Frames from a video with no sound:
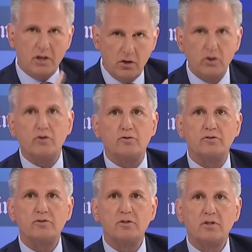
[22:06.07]
he'll
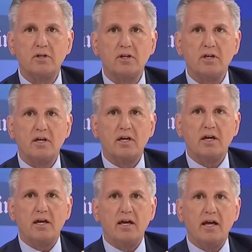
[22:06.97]
lose.
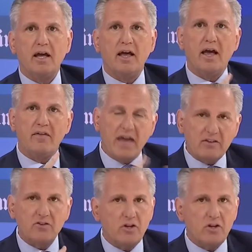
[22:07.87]
That's